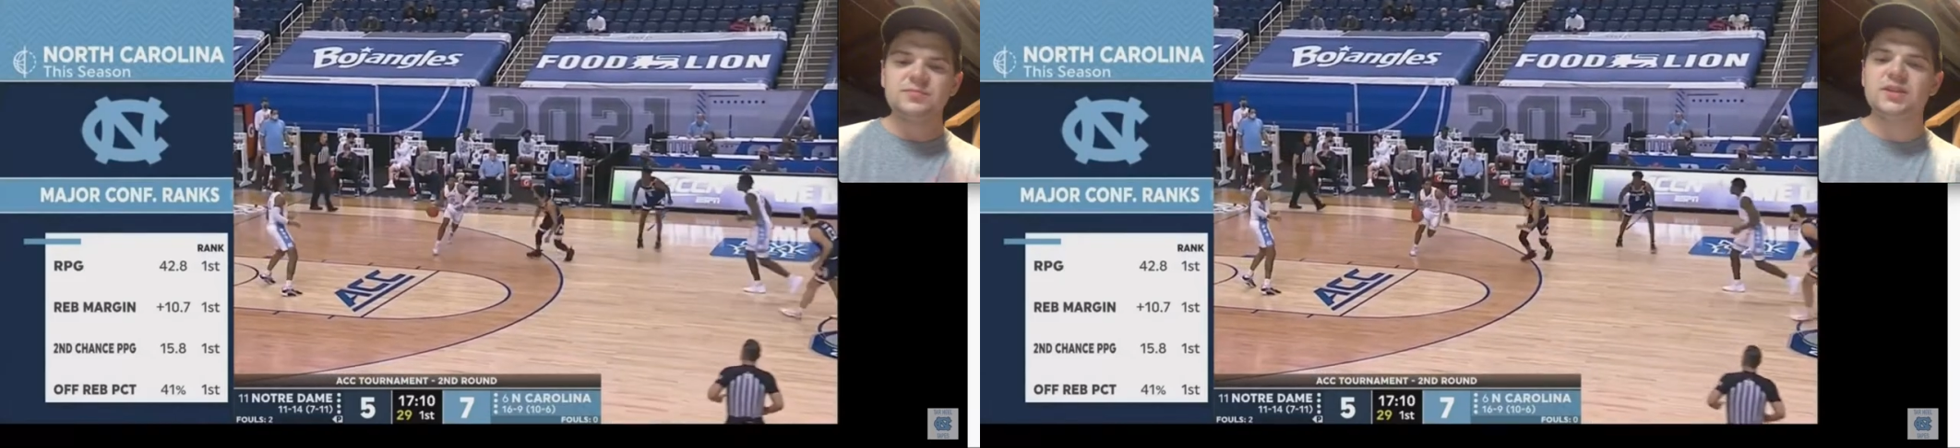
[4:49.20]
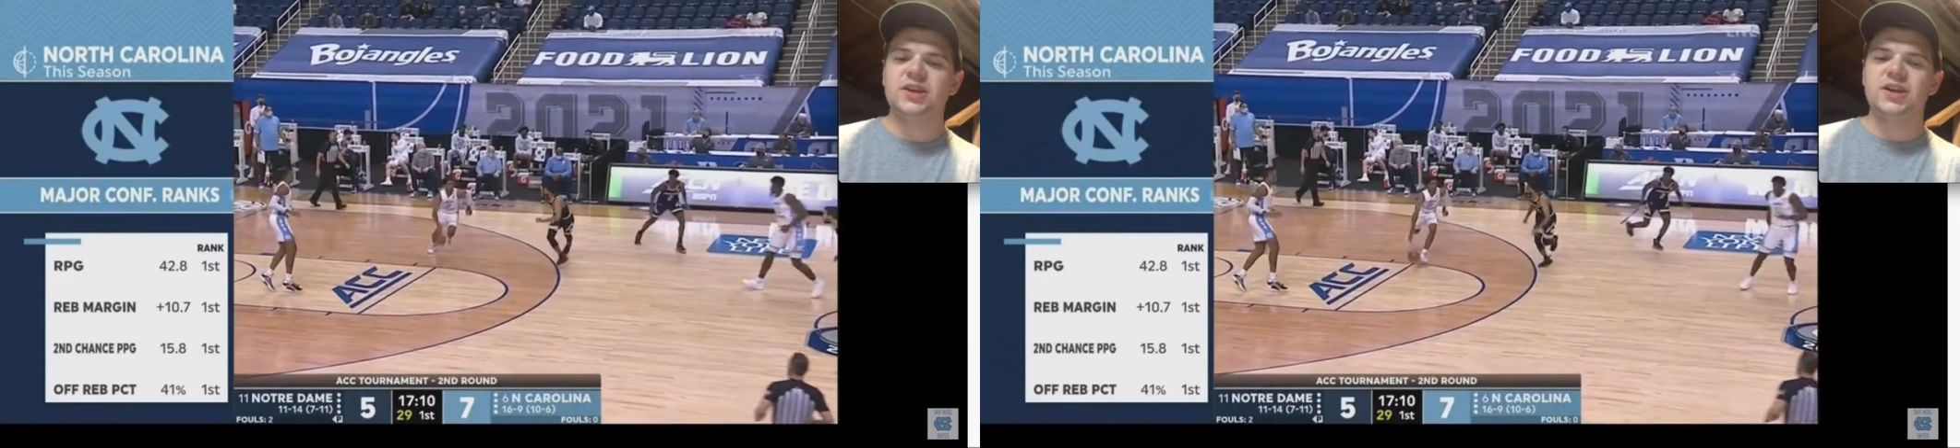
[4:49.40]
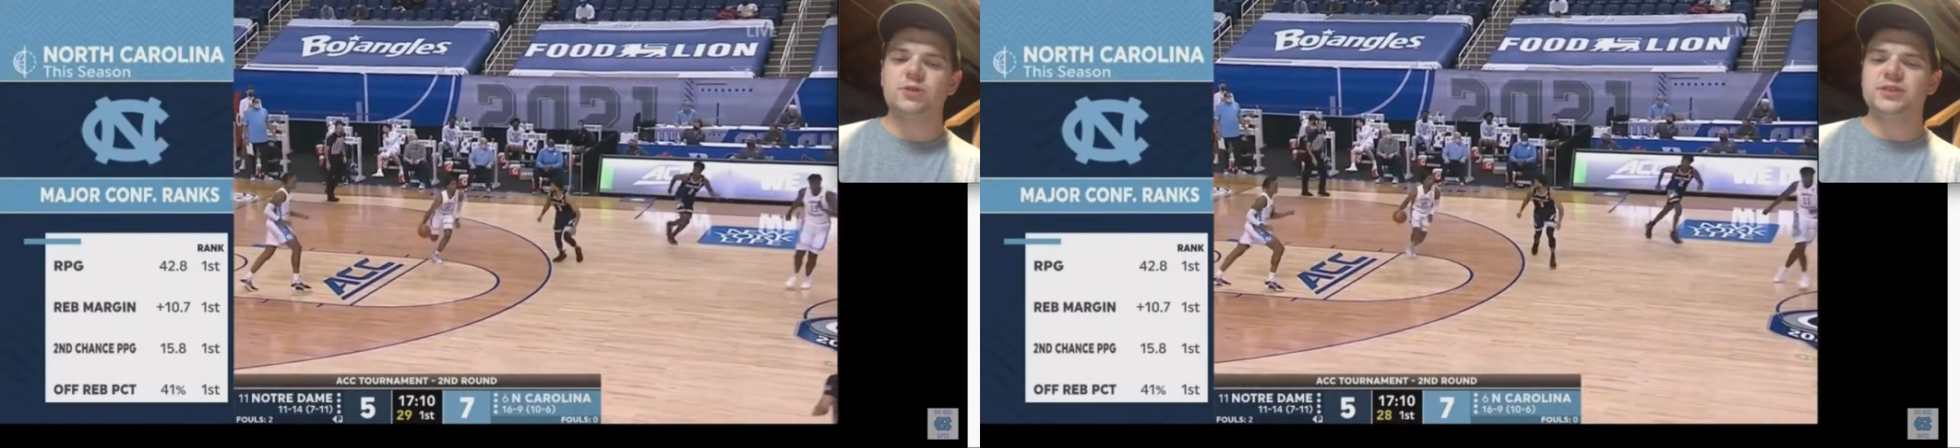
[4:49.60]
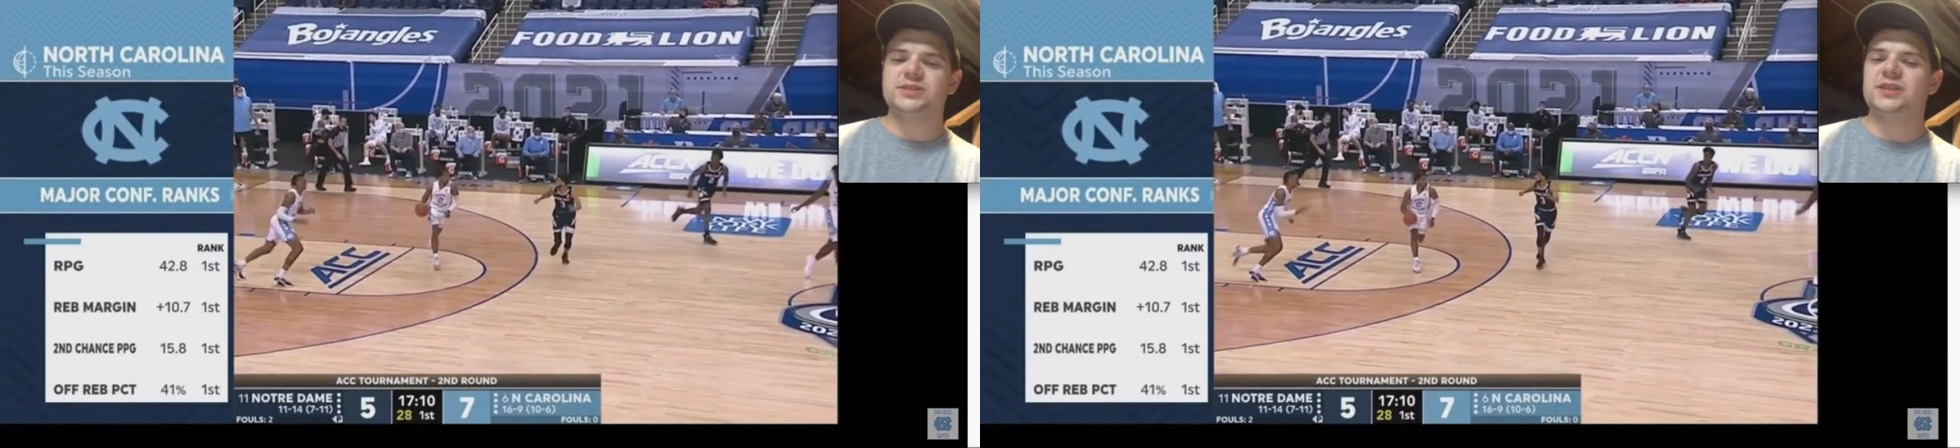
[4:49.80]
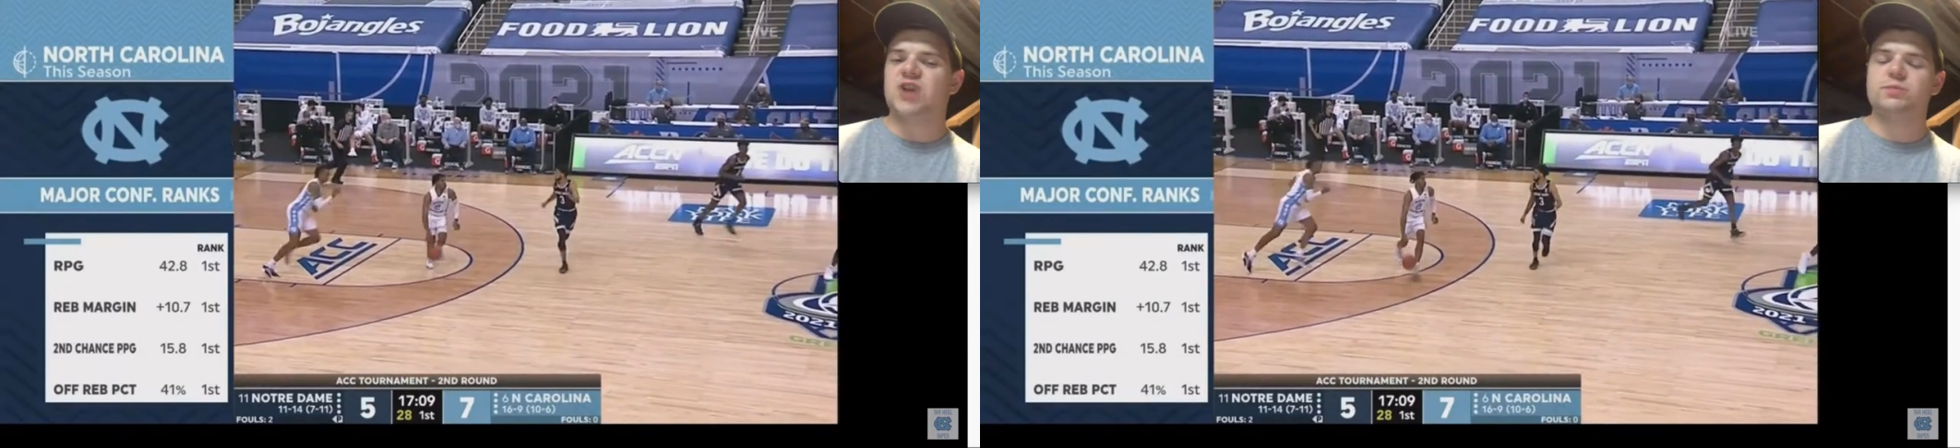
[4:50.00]
you know,
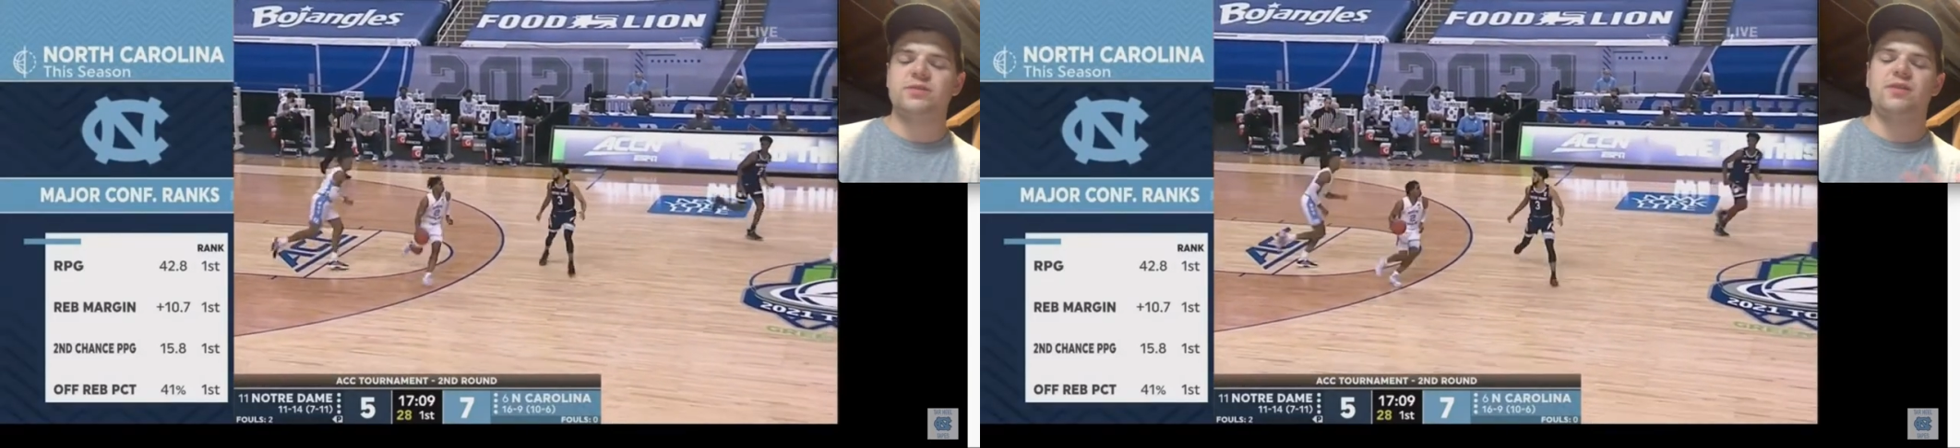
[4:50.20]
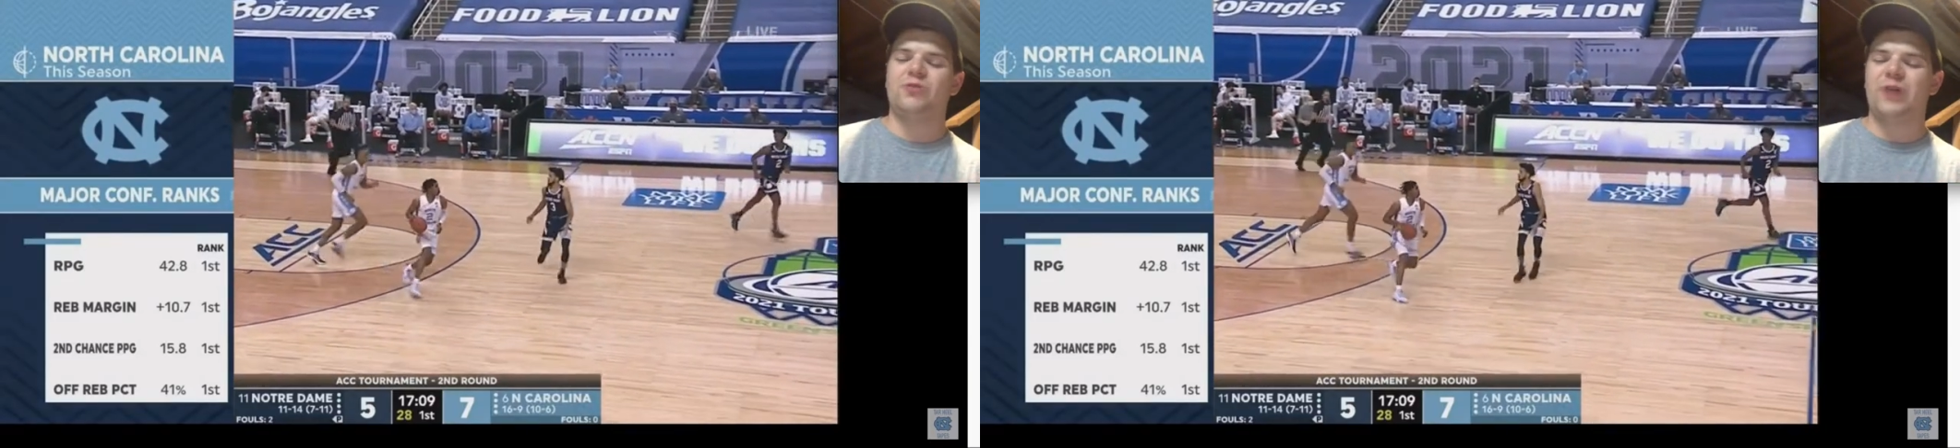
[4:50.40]
just in terms of the